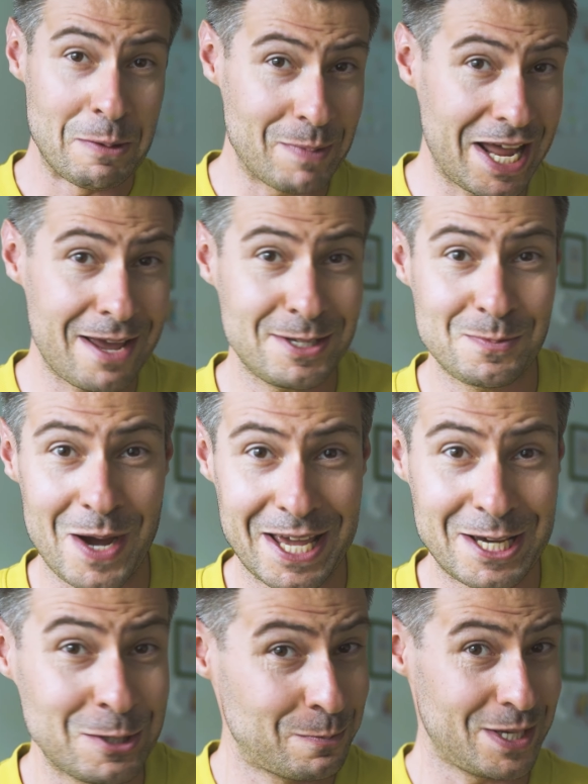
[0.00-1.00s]
My name is
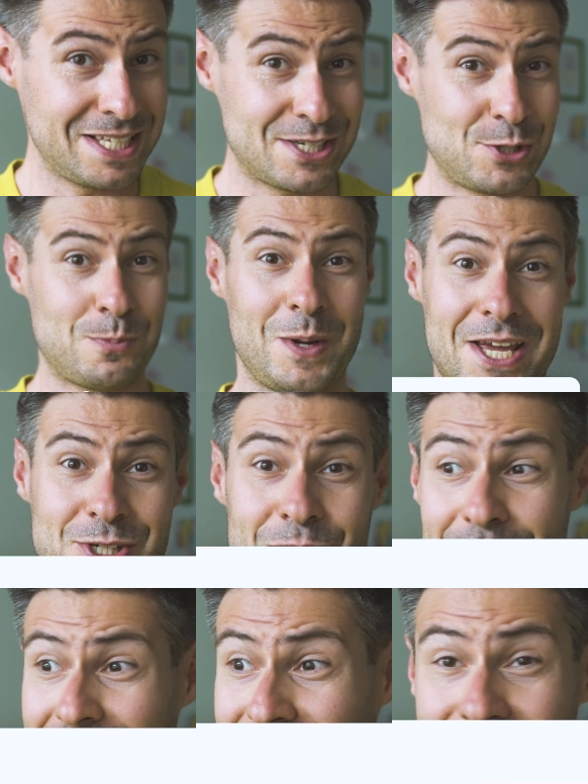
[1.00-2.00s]
Michael, been such a
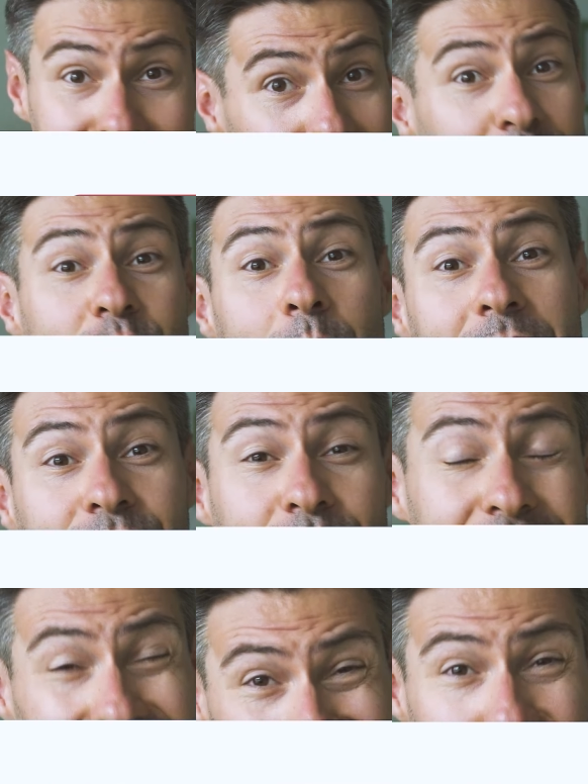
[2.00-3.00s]
pleasure, and thank you so much for
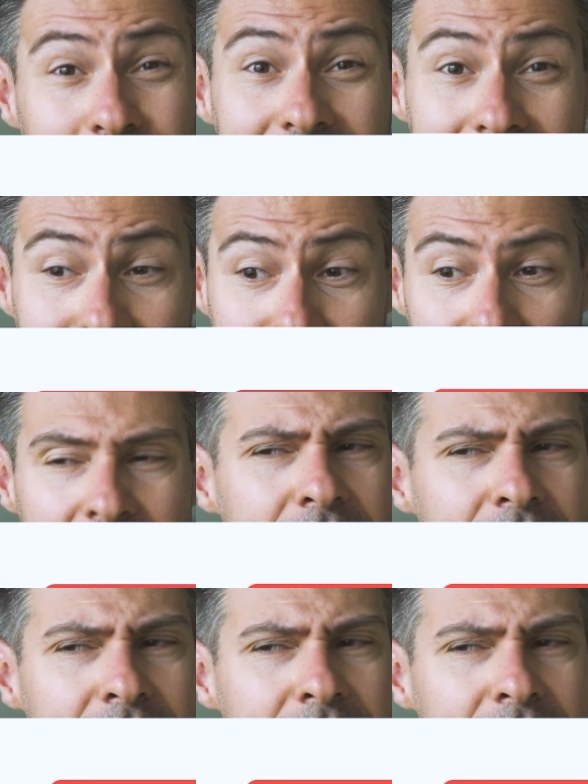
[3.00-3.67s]
staying till the end.